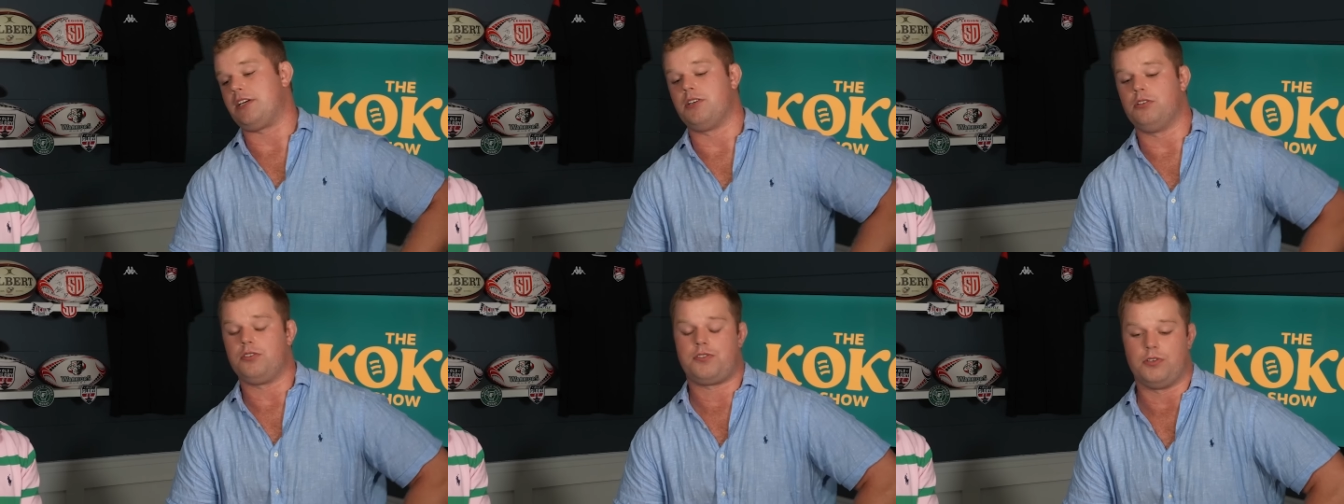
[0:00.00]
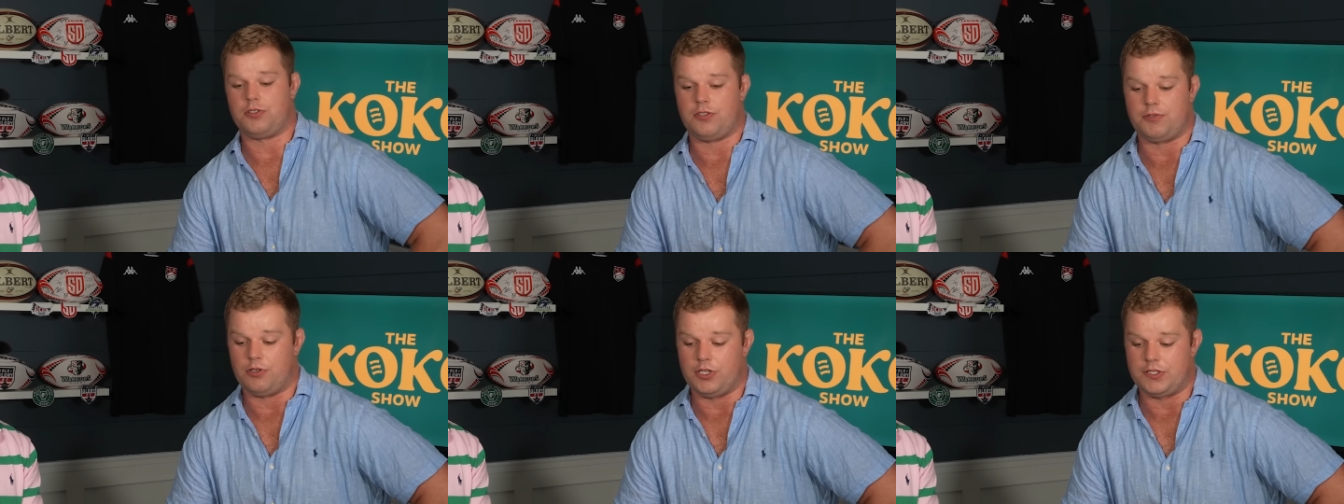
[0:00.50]
bike. all sorts
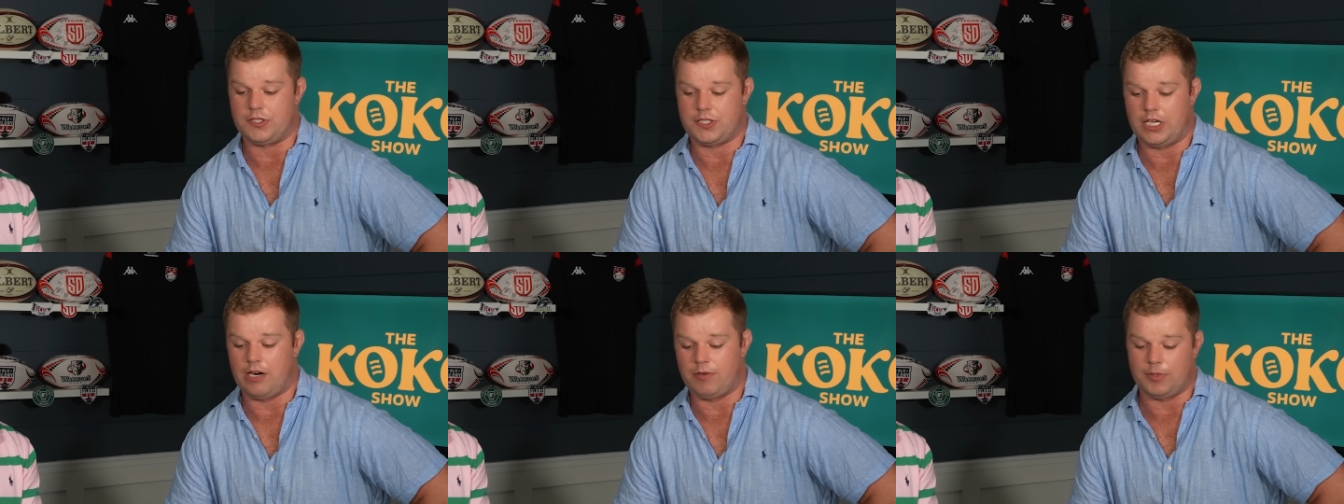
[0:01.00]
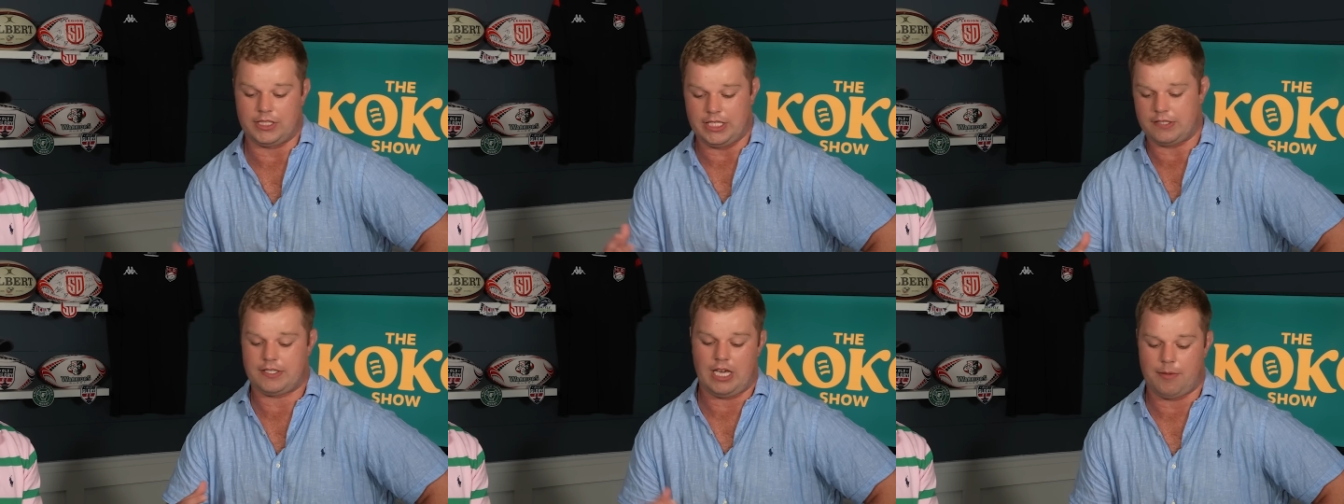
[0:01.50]
of noises. And I remember yeah.
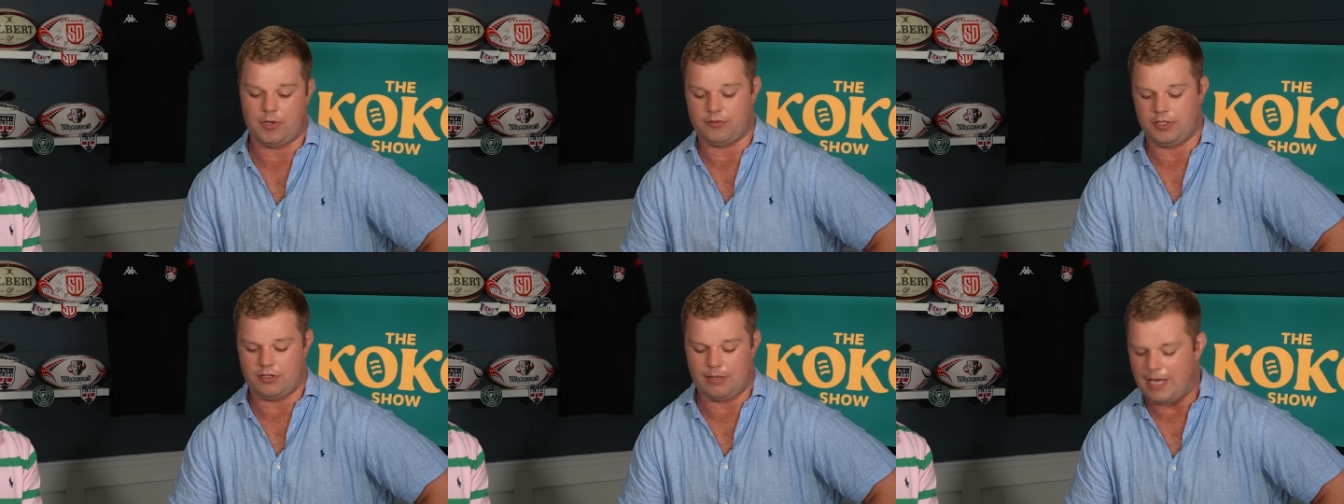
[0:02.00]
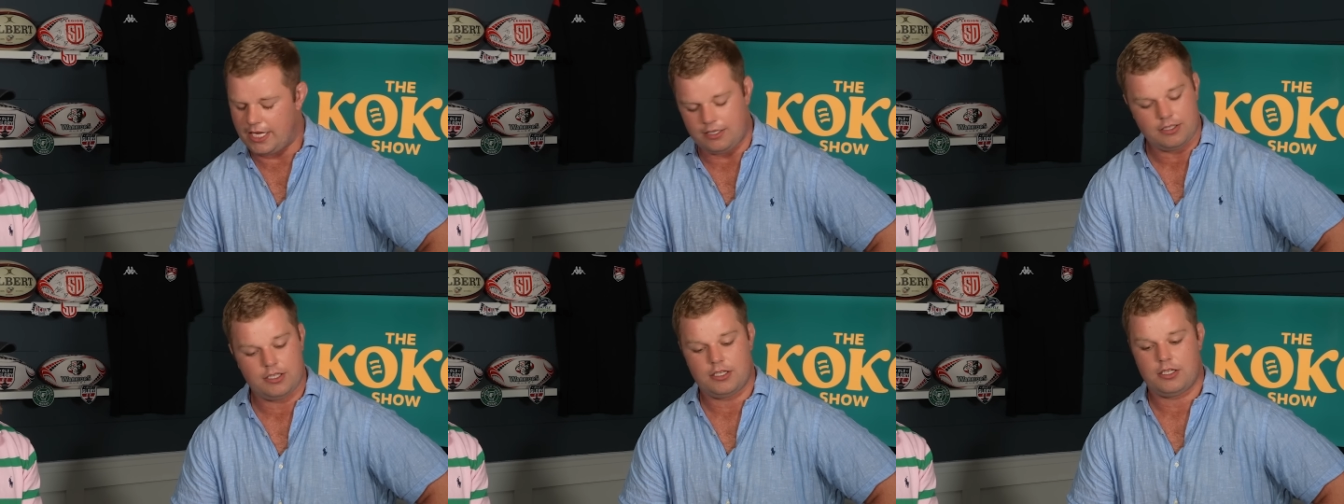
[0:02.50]
Gits came over and he's like, "Mate,
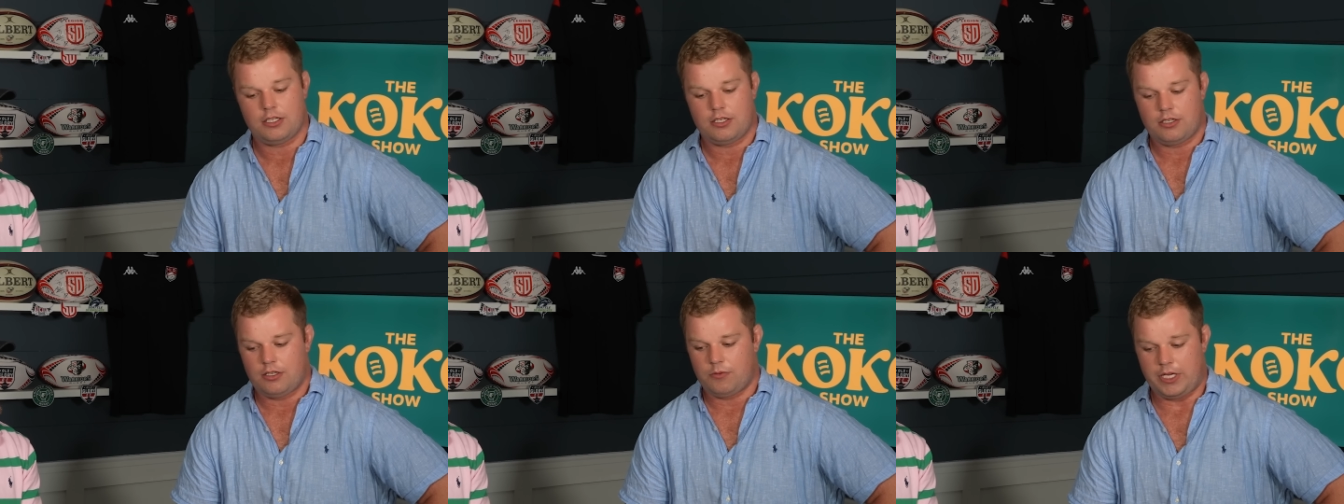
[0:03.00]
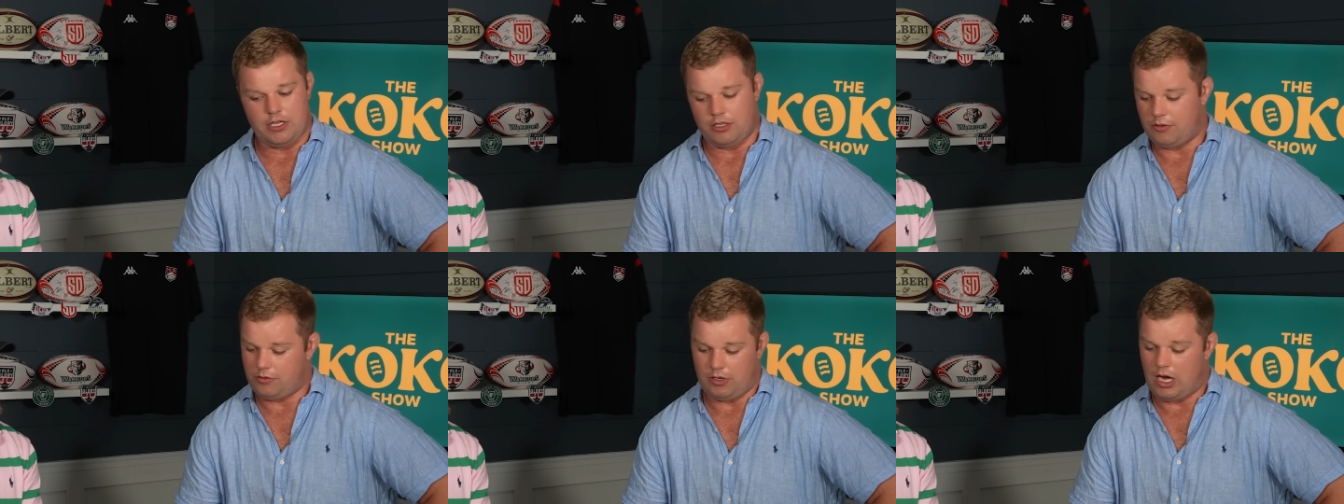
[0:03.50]

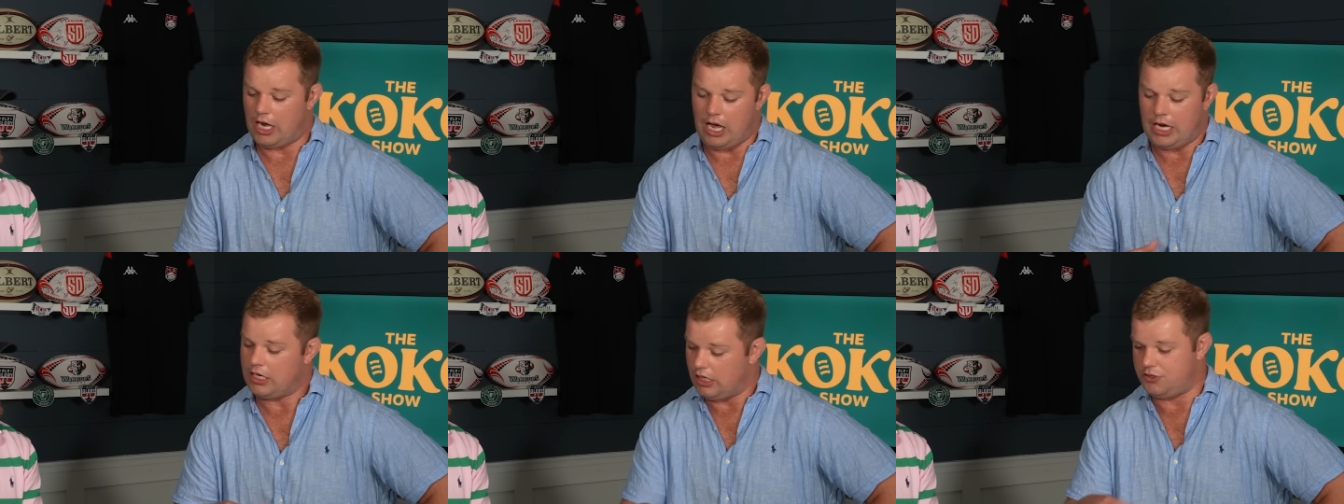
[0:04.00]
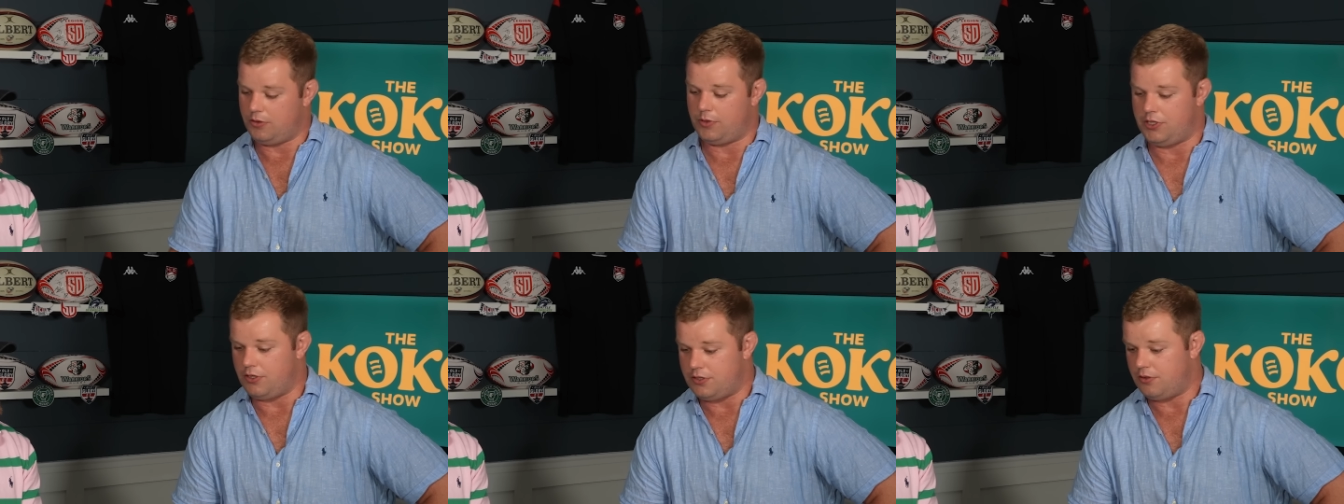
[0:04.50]
we, I, I can't do
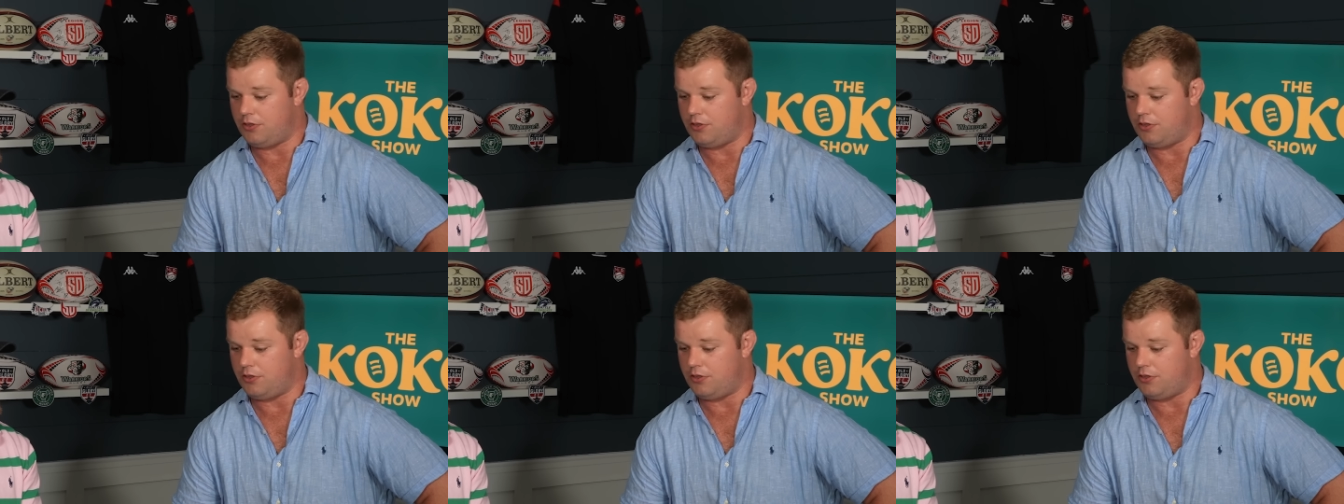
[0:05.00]
what you do.